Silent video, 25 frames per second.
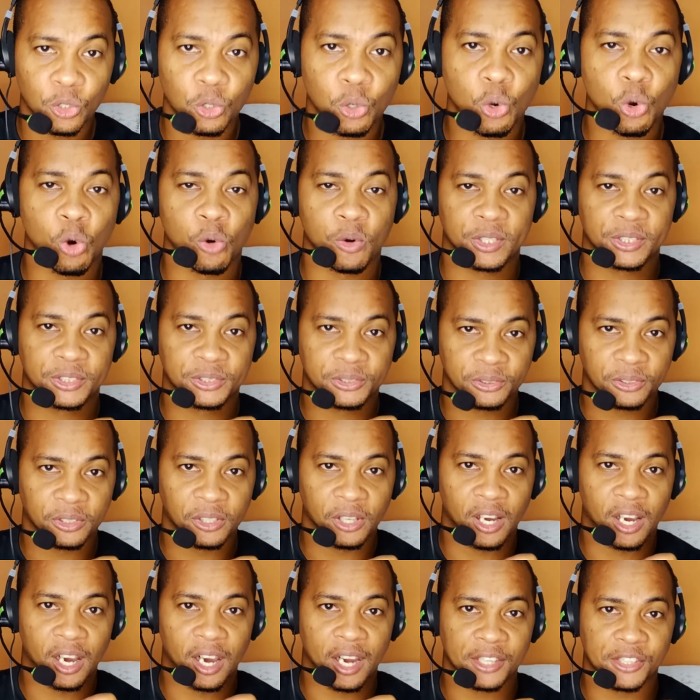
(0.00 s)
Glory to
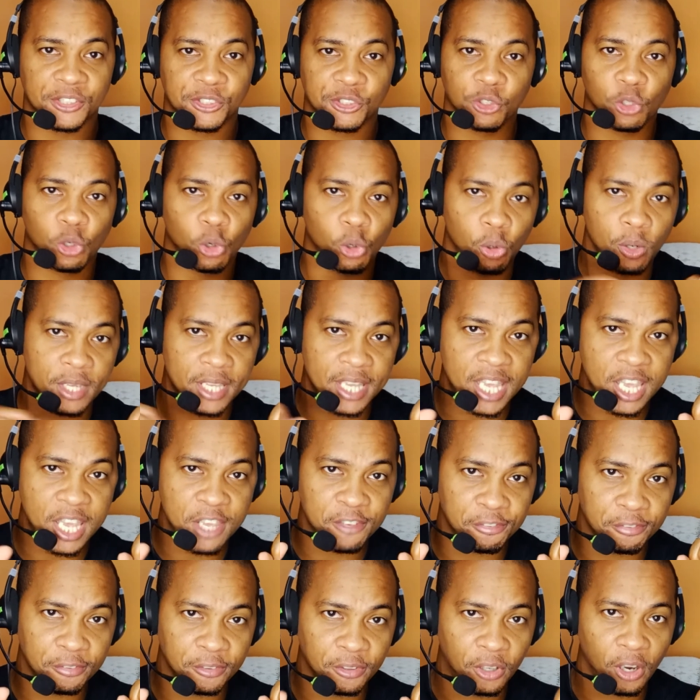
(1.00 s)
God. So
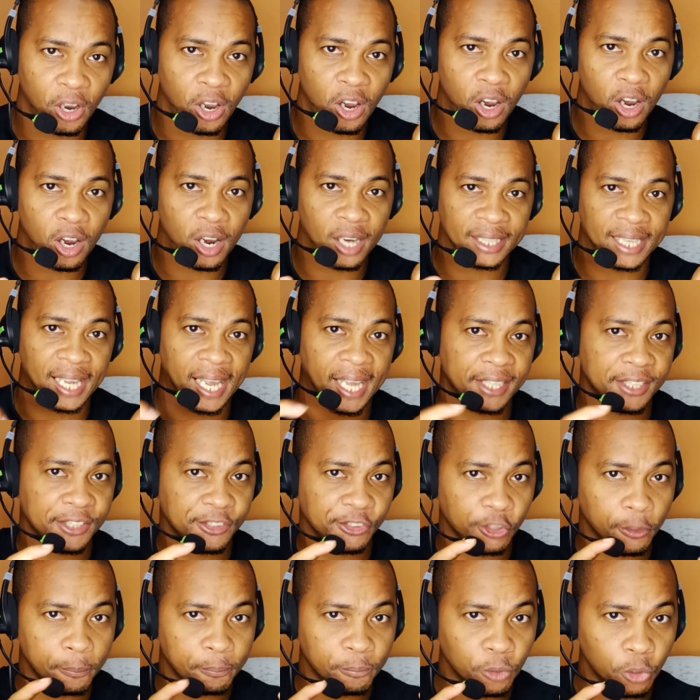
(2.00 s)
if God
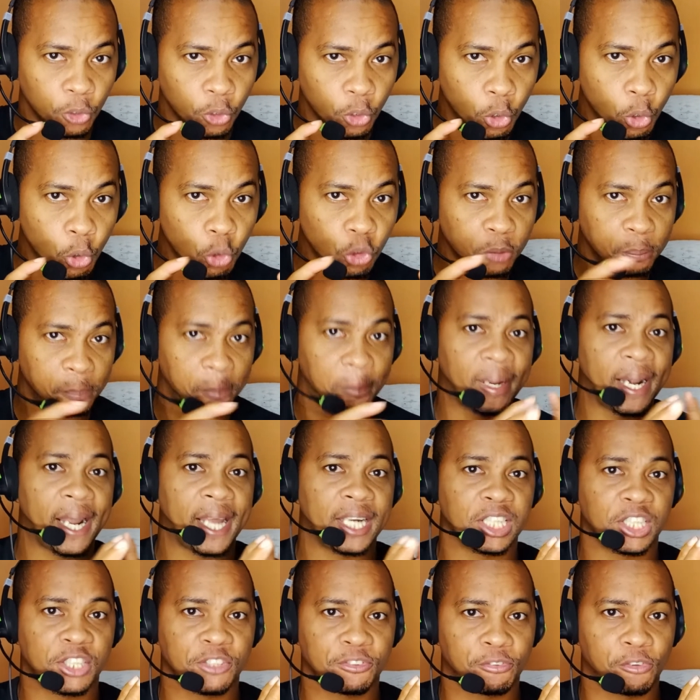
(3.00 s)
has some good
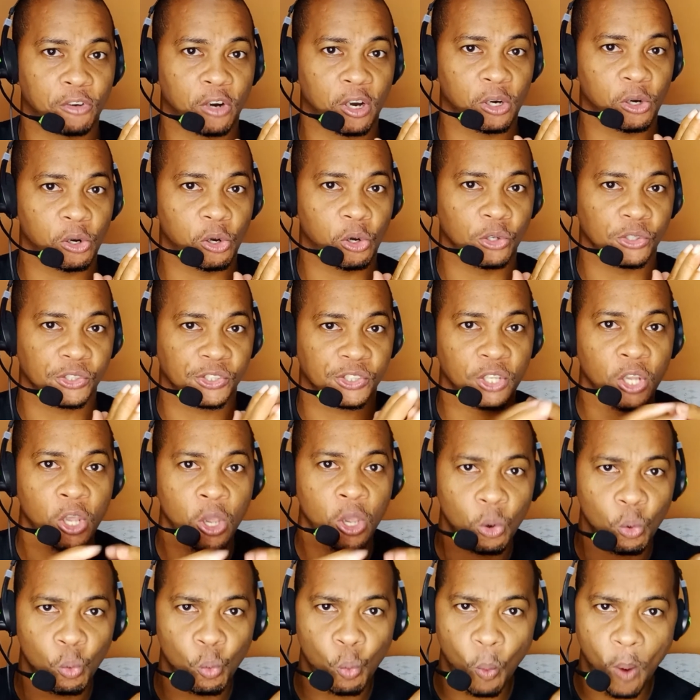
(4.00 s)
plans for us,
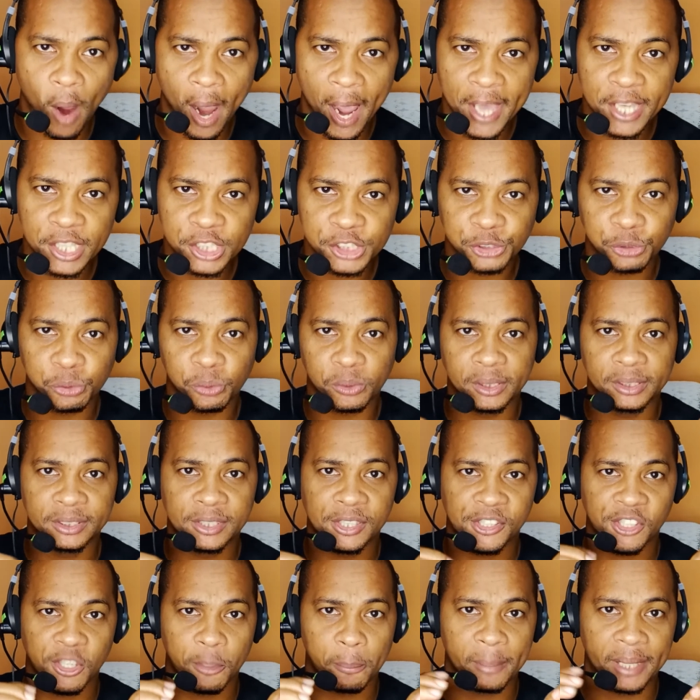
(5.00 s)
why
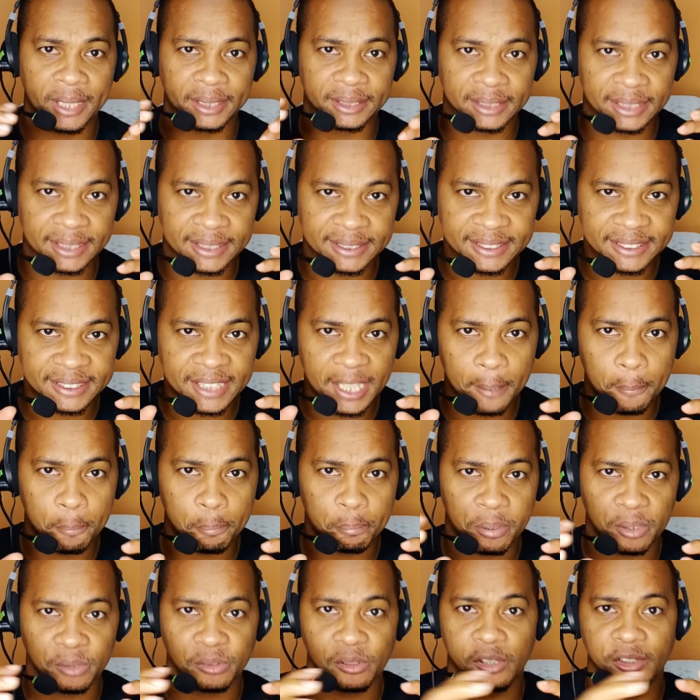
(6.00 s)
should some little
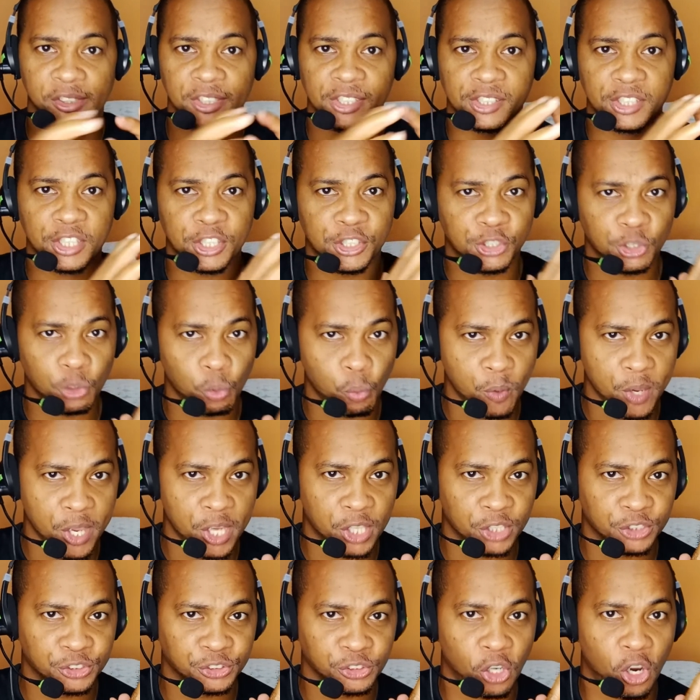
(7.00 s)
temporary
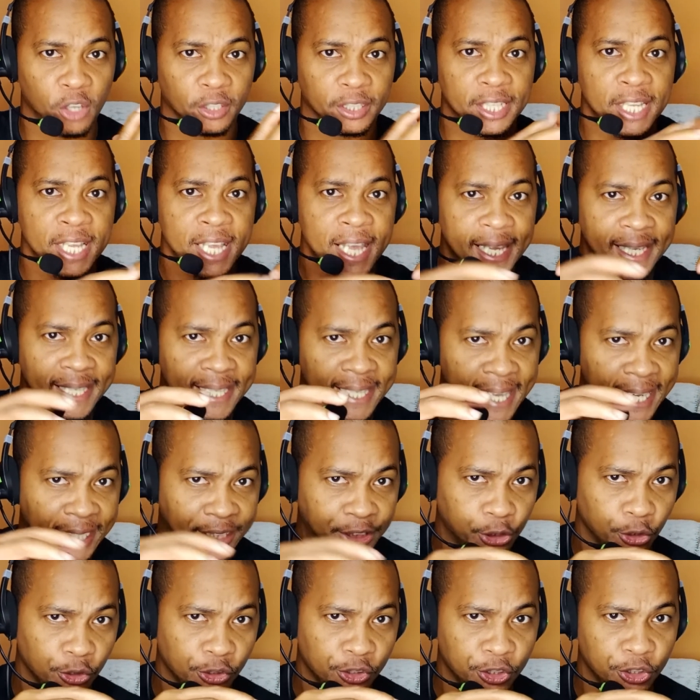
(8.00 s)
situation
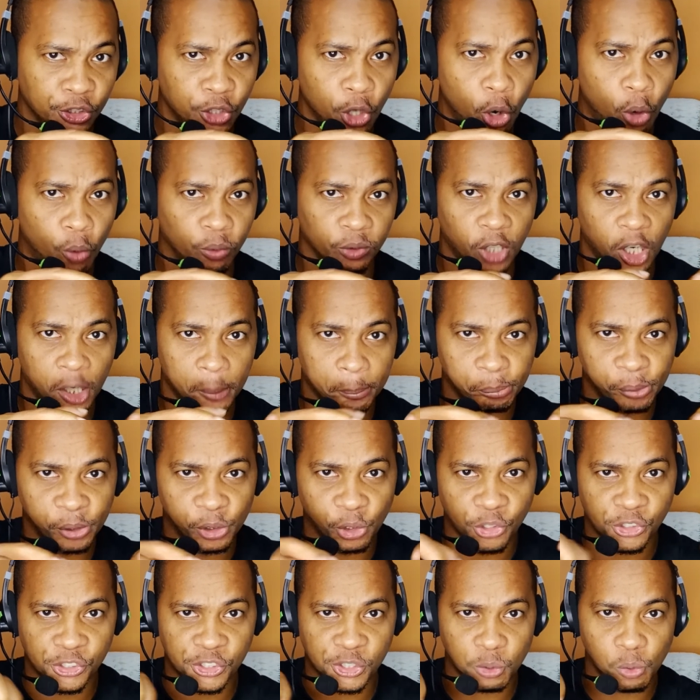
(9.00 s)
get us down or
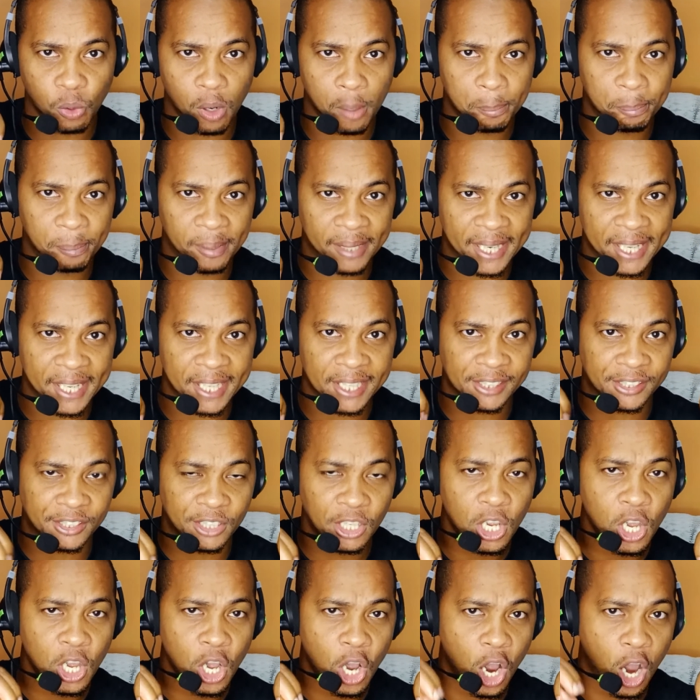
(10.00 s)
bring us to a
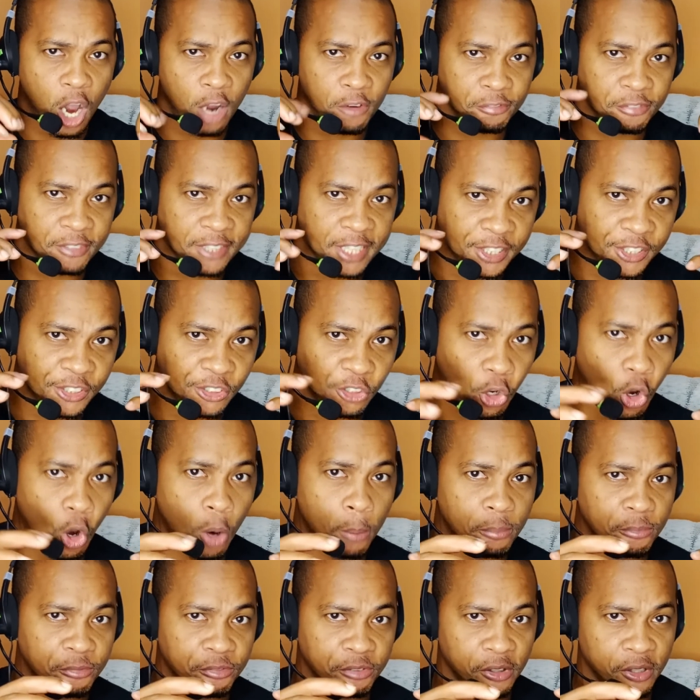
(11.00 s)
place of
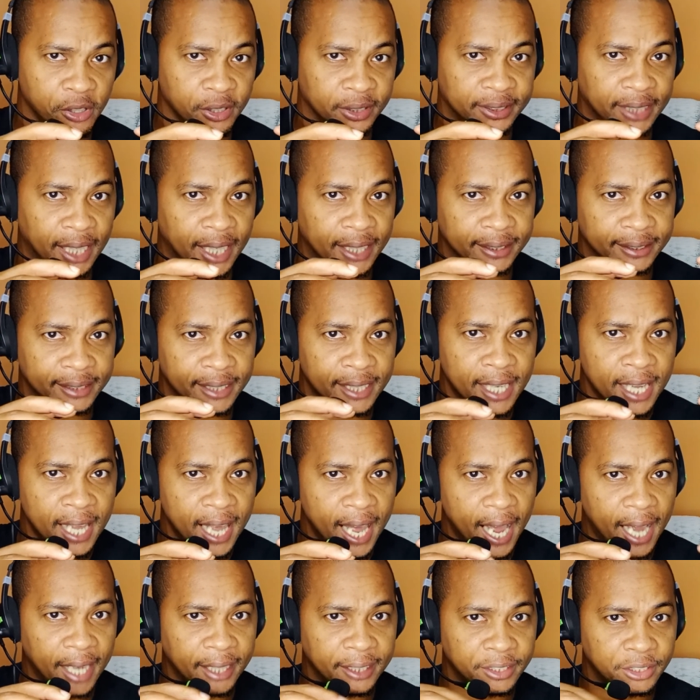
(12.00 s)
discomfort
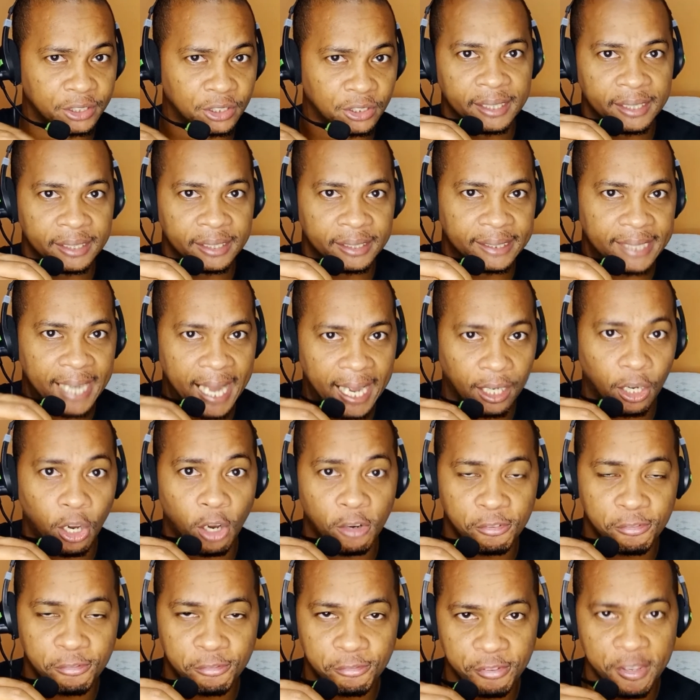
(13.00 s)
and
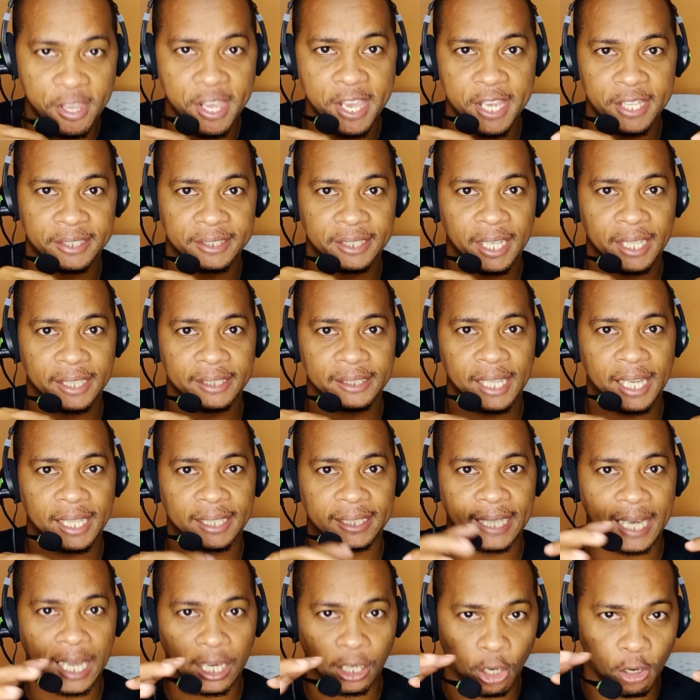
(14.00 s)
lack of faith
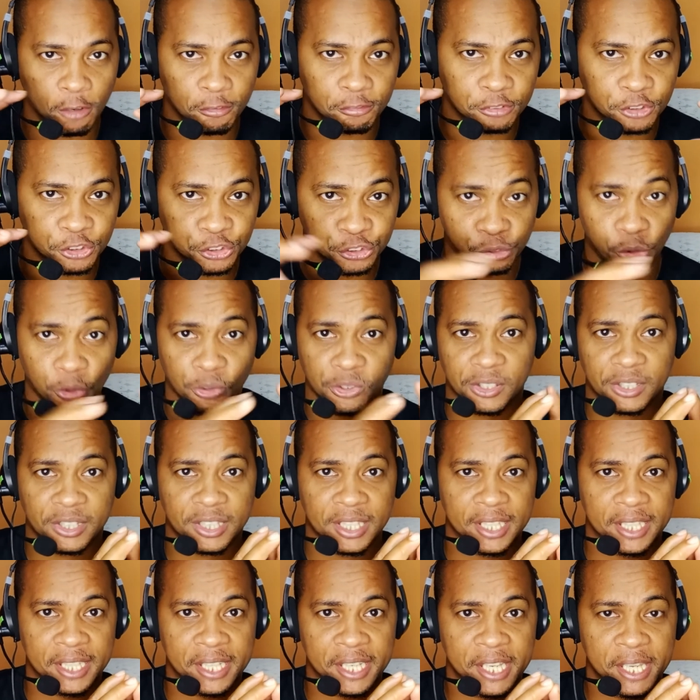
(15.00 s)
and lack of
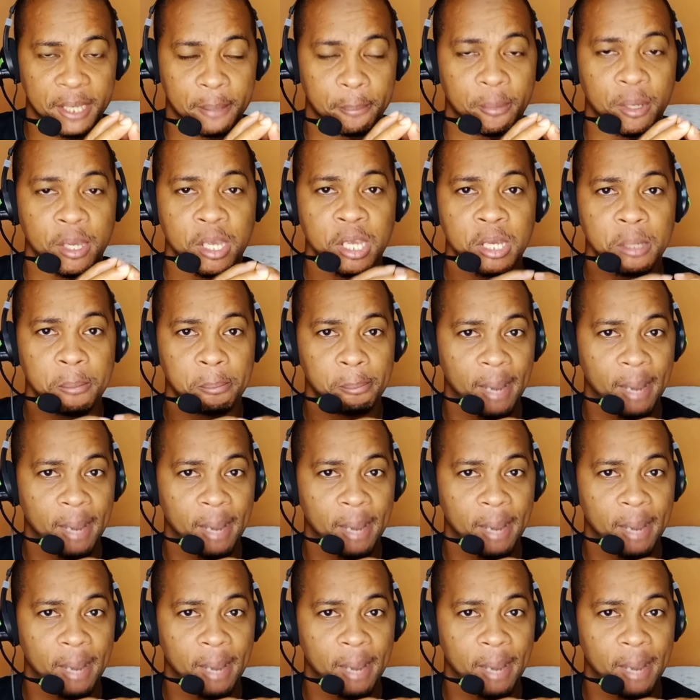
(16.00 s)
trust in Him?